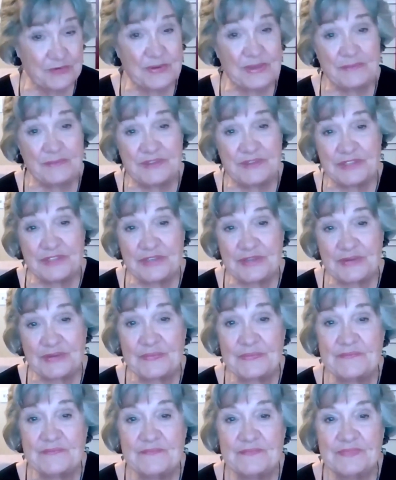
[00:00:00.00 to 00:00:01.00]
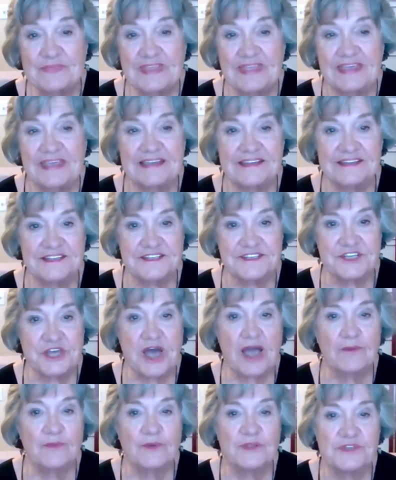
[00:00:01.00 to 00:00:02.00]
day 3 with you to
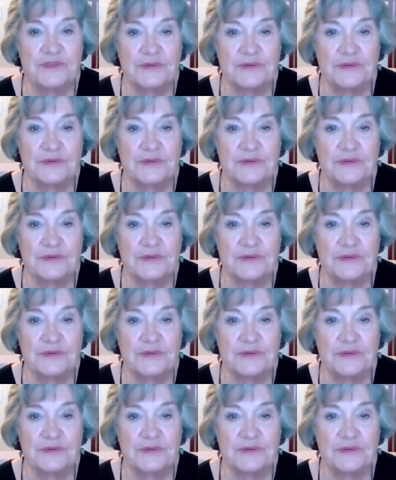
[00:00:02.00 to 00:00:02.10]
talk